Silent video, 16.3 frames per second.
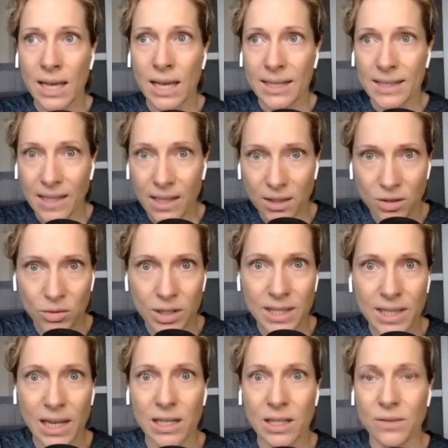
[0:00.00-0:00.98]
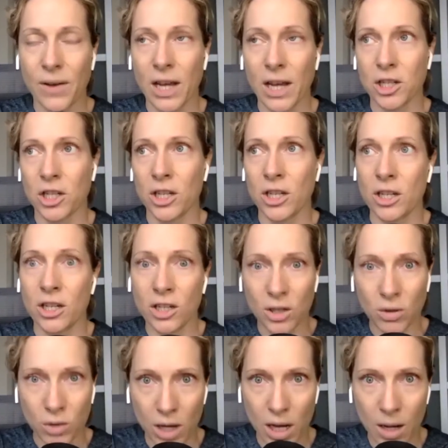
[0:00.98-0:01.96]
sensory satisfaction
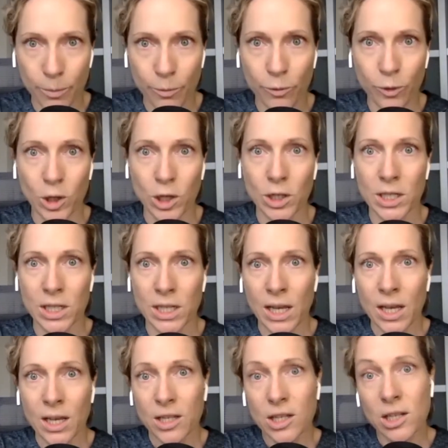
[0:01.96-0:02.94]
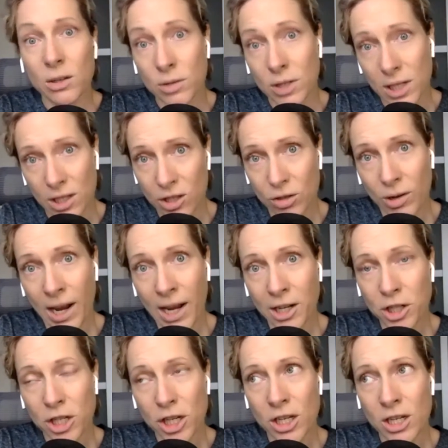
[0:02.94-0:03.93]
to comfort to
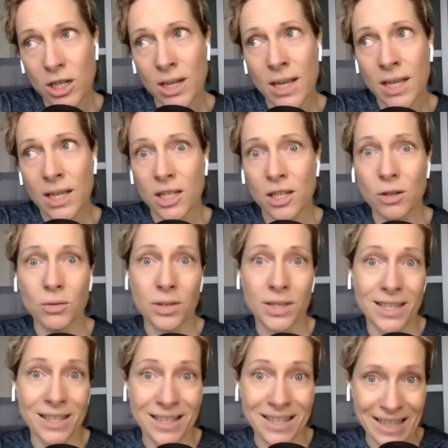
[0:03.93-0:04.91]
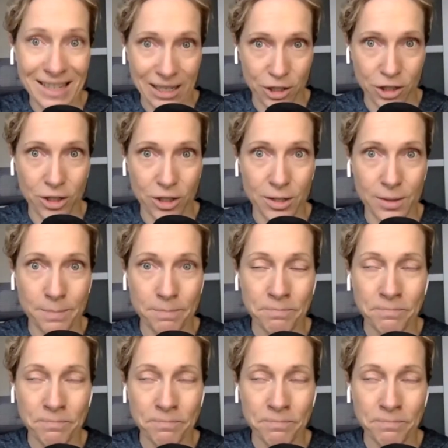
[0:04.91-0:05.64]
distraction to sedation.